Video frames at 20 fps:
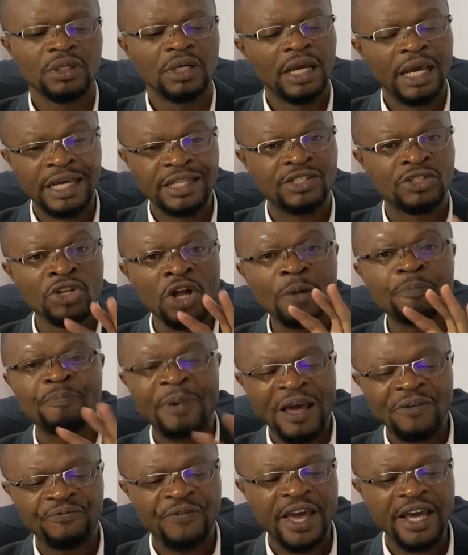It's not
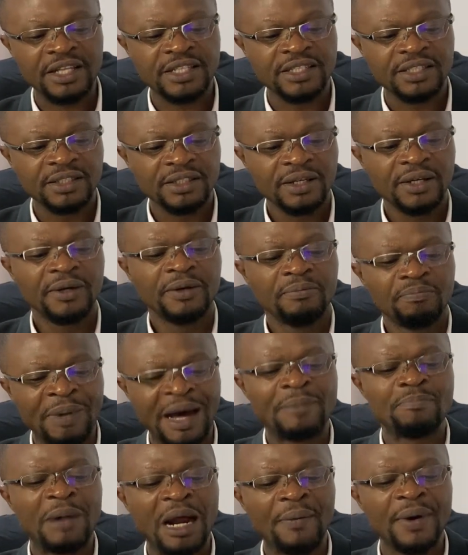perfect,
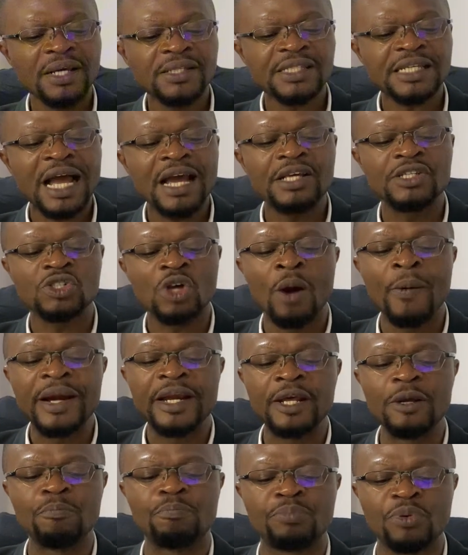but Maresca is
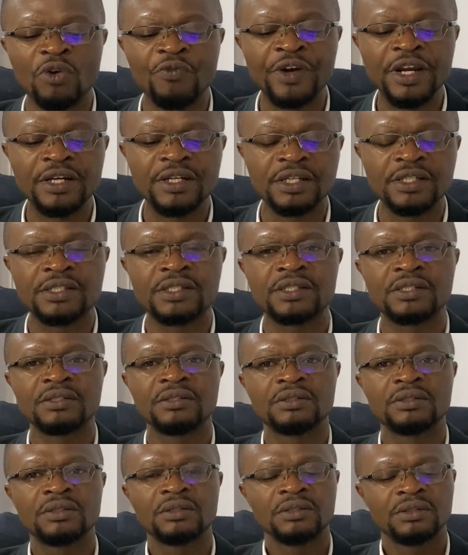already improving this
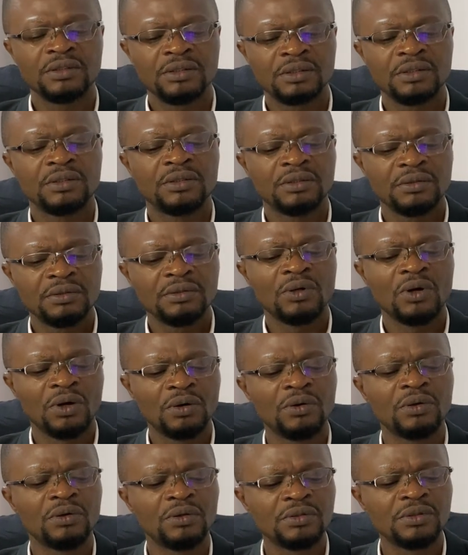
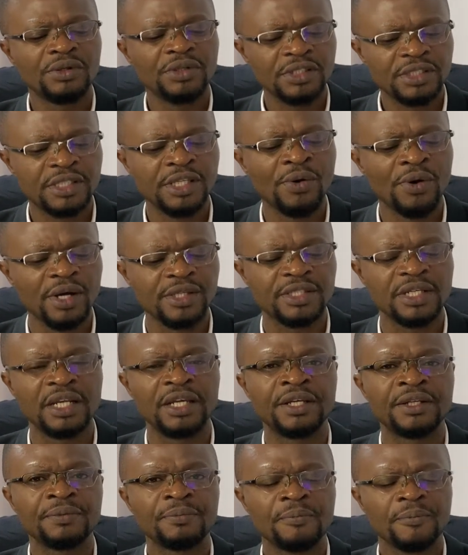
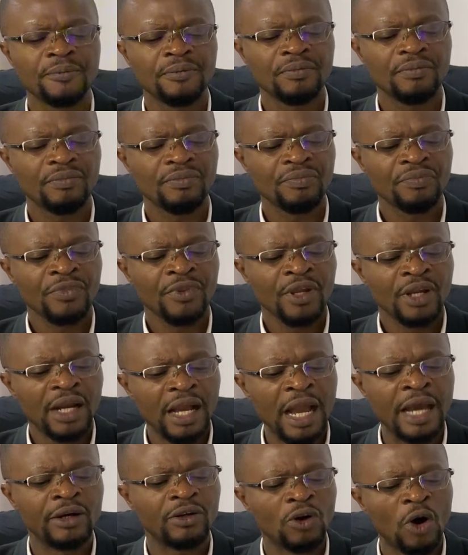seriously.
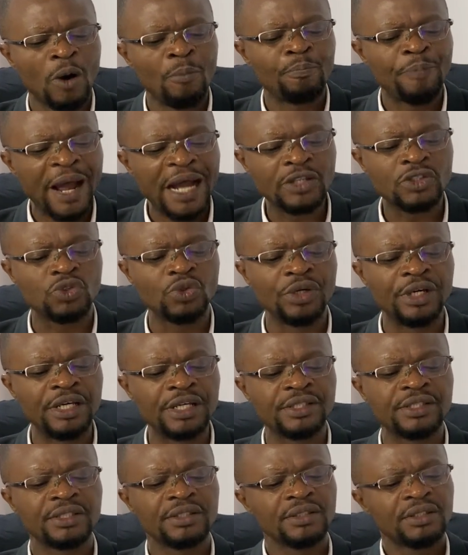And compared to
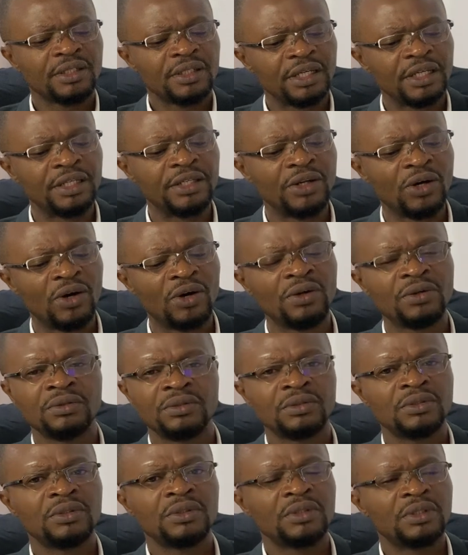his,
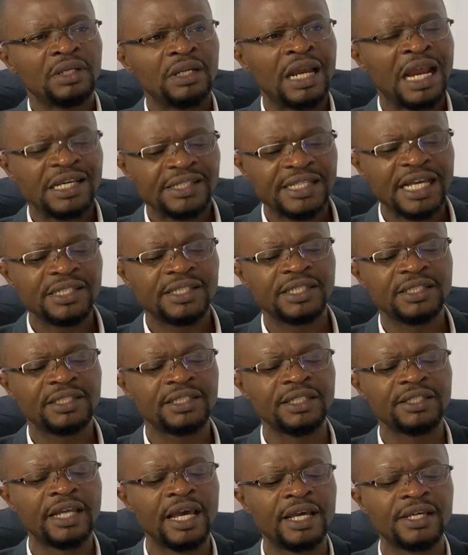Leicester City
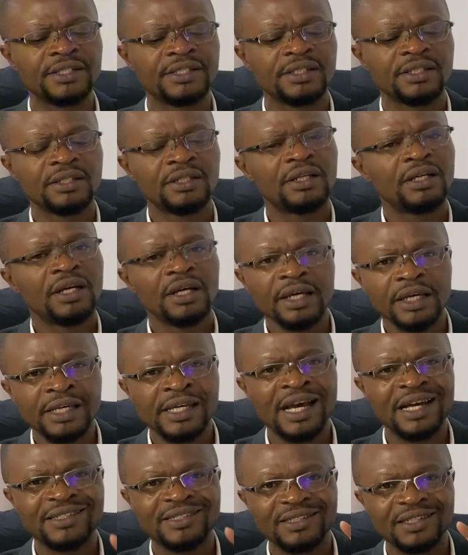days, he
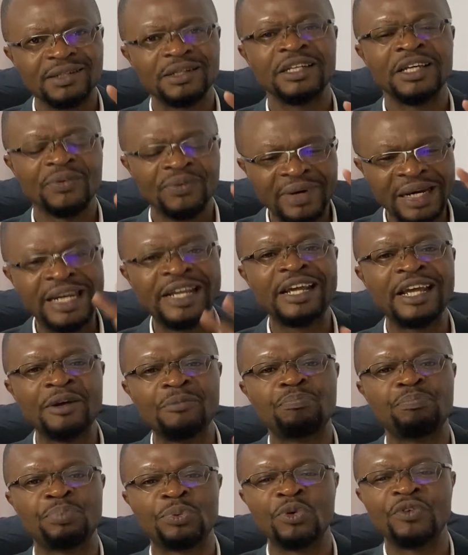has really
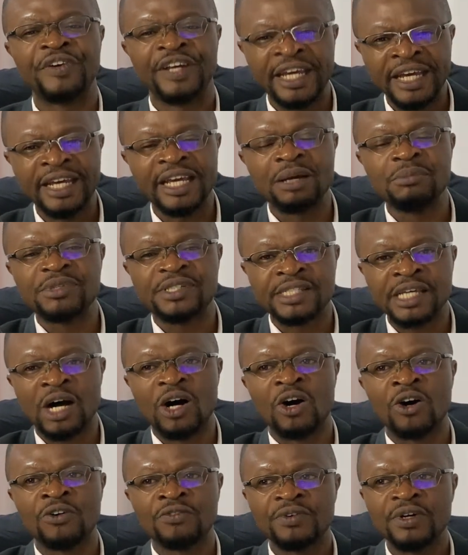improved. He
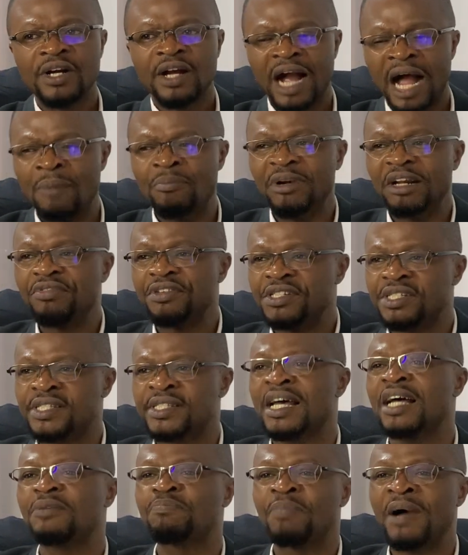himself, I believe, he
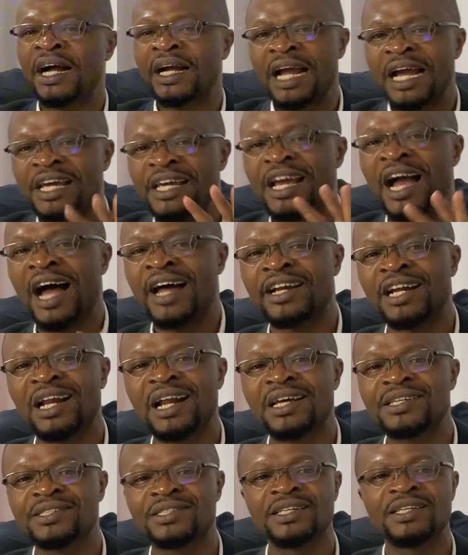sat back and he
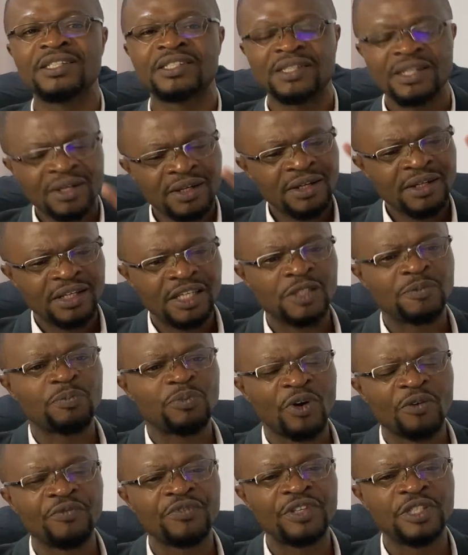analyzed things
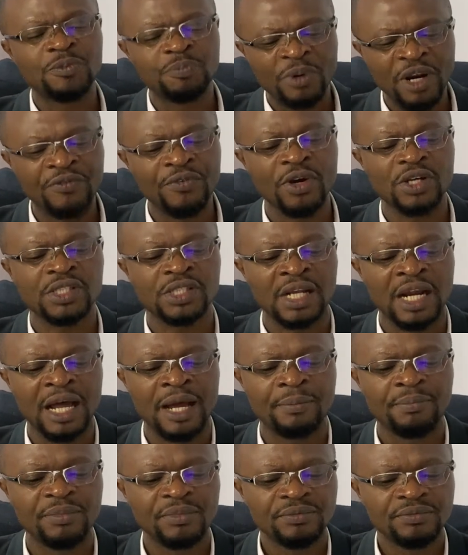from his previous
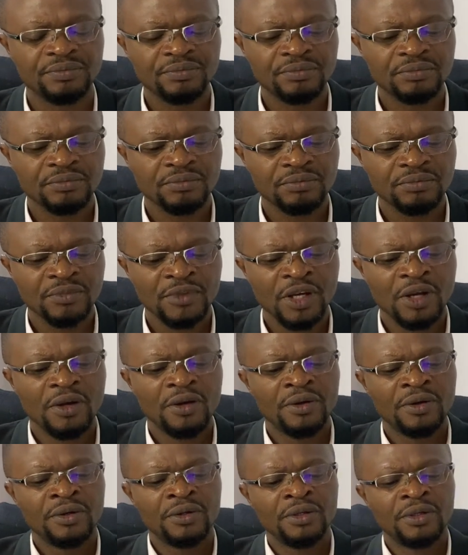club.
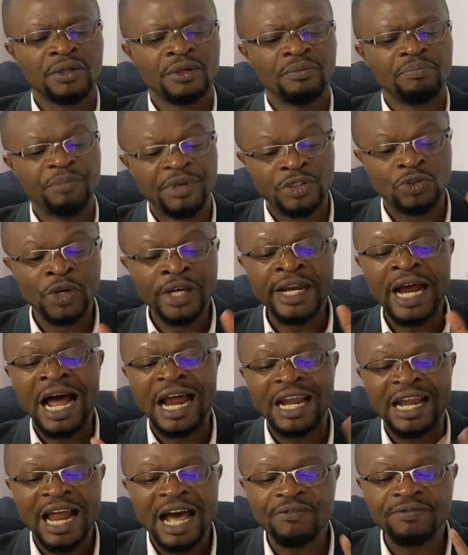
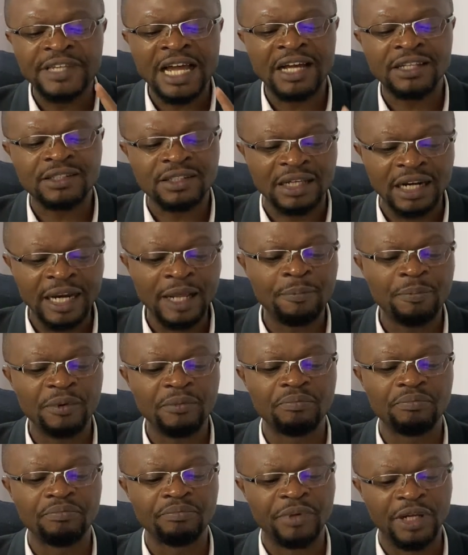I love that clip
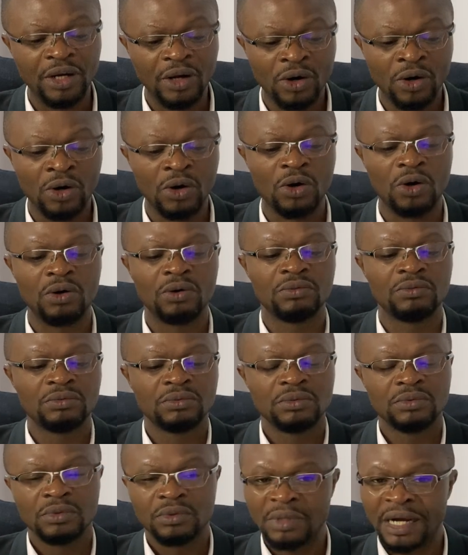below.
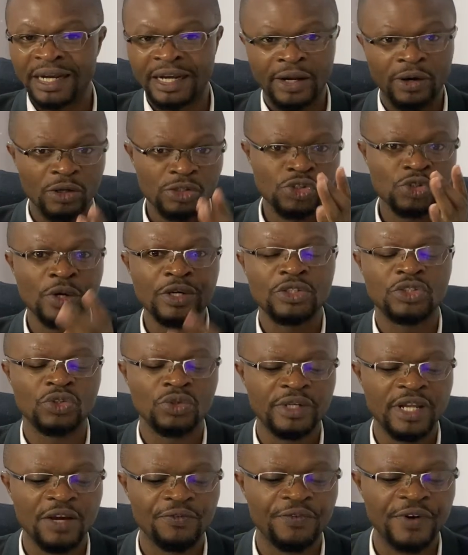I cannot show it to you,
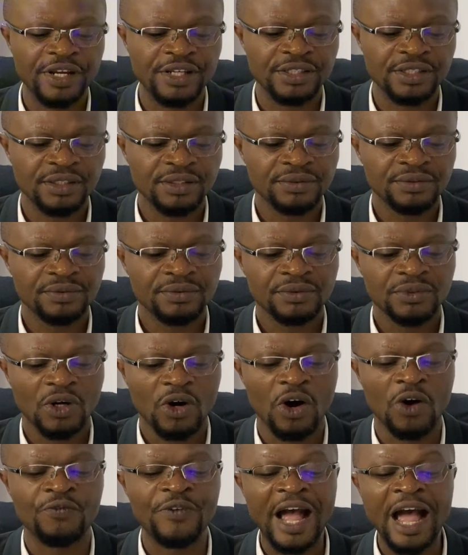dear friends,
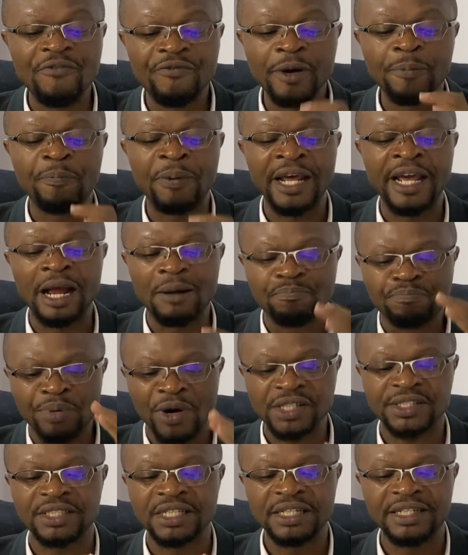of every player
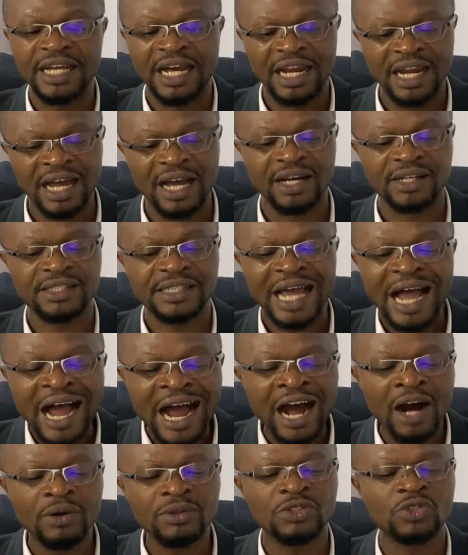busting their lungs
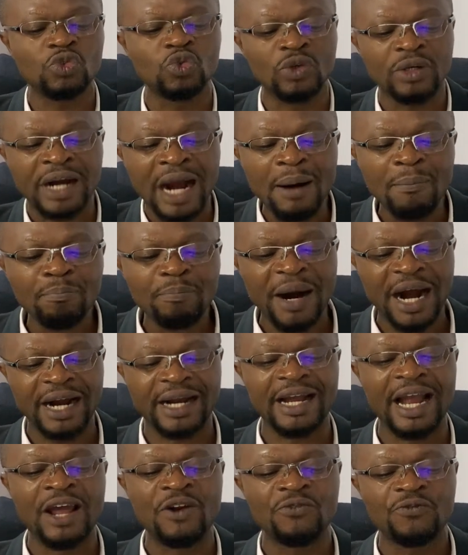out to come
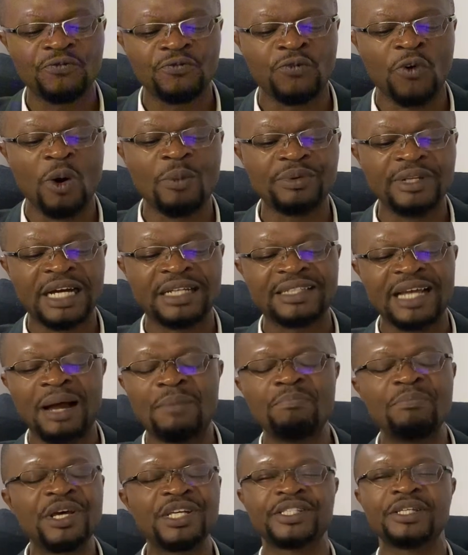back and form that
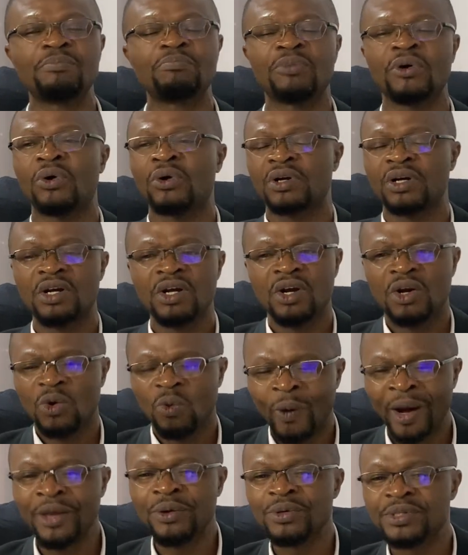amazing block.
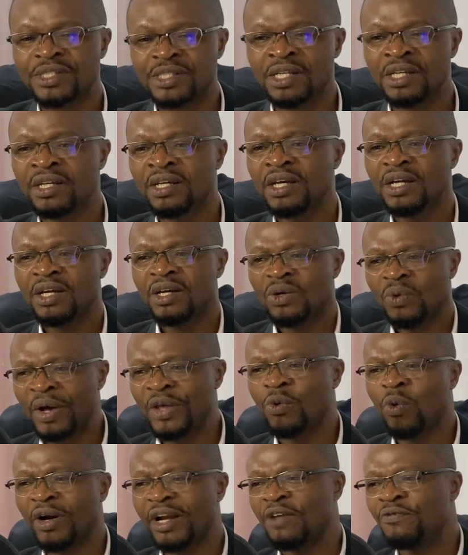When you
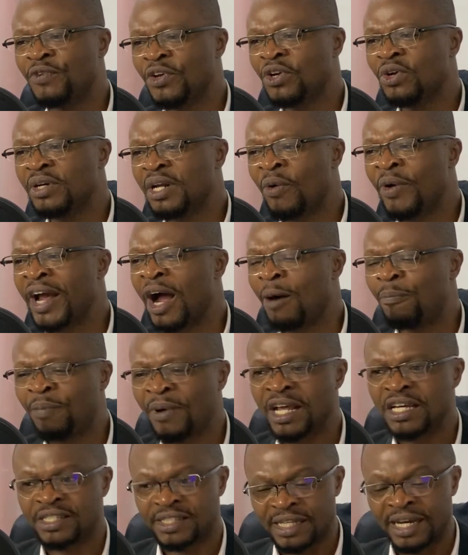watch the video, the way our
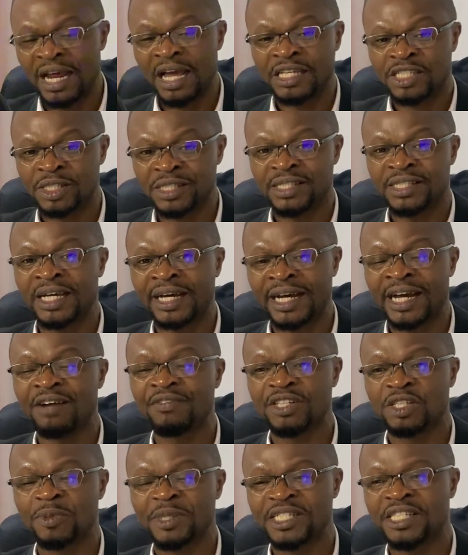players, second half
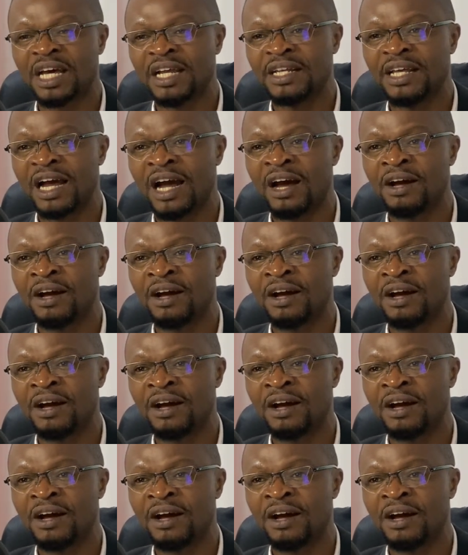especially,